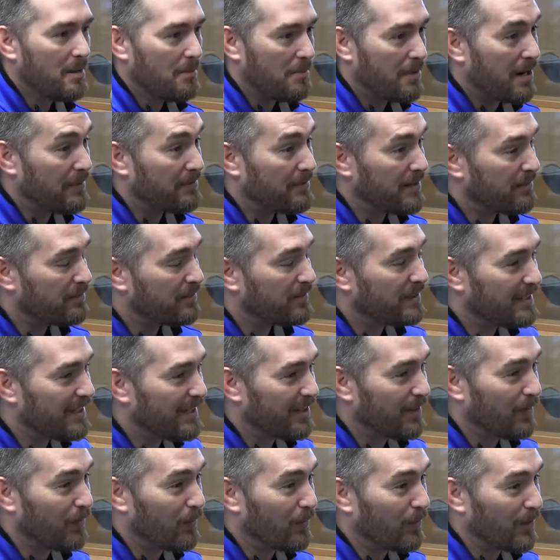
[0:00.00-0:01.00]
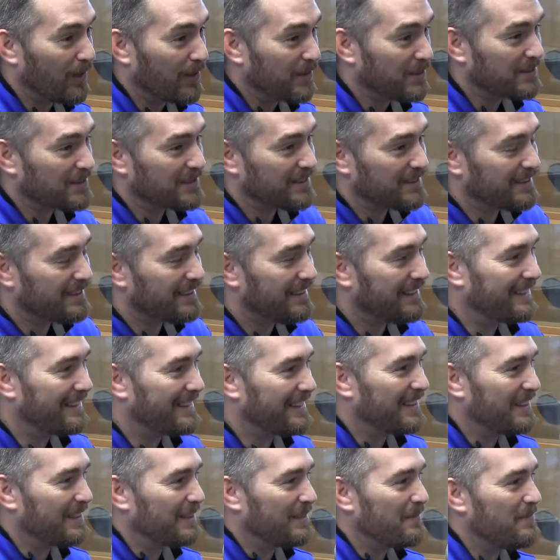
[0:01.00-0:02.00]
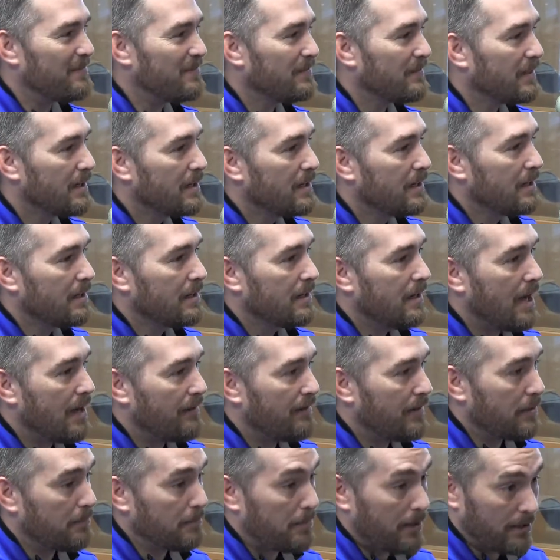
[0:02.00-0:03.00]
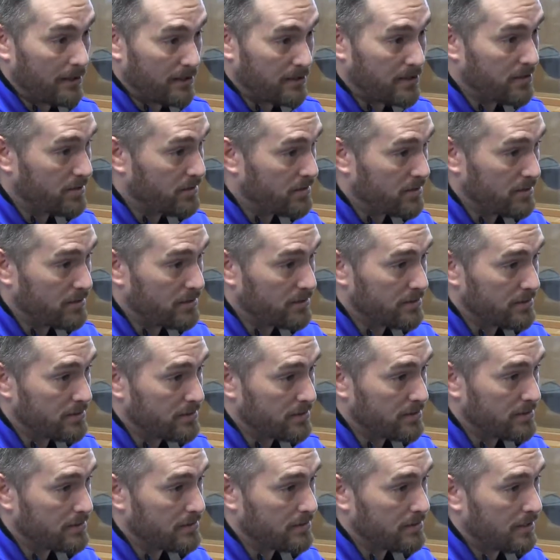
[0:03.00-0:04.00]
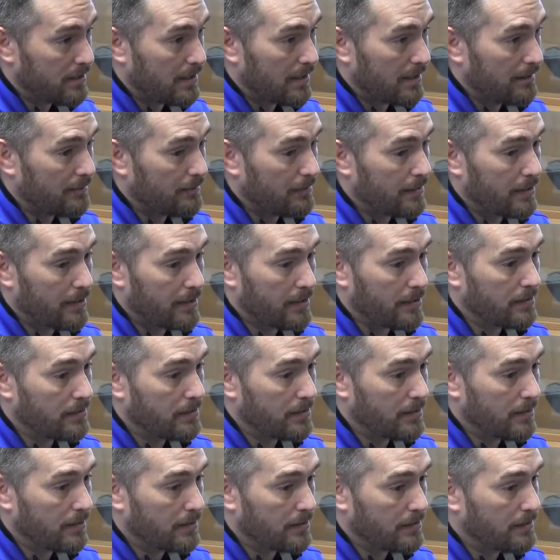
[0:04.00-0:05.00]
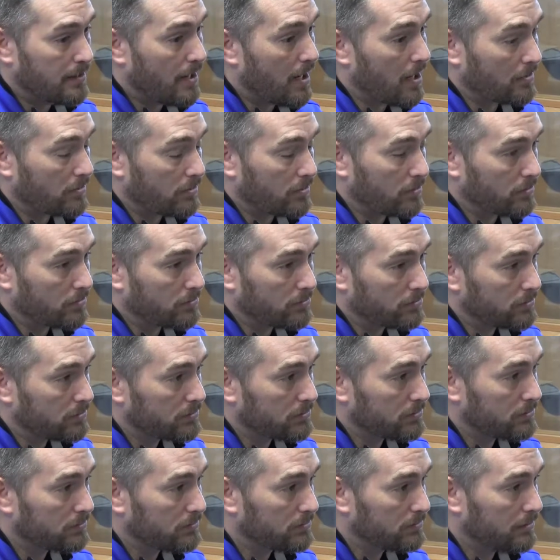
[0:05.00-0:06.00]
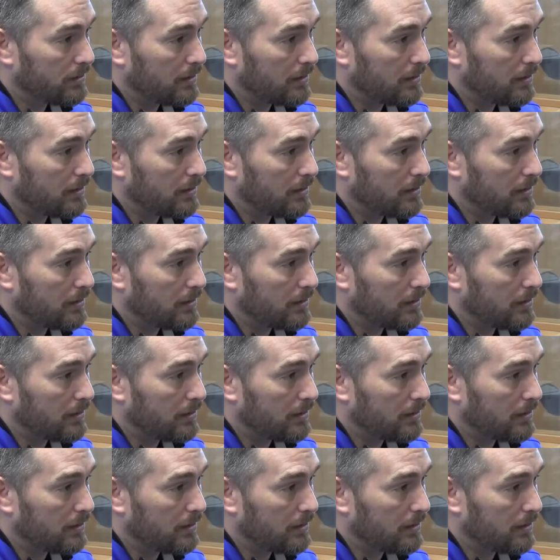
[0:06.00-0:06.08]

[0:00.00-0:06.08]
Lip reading: But I've definitely had lawyers. I've had politicians. I've had doctors.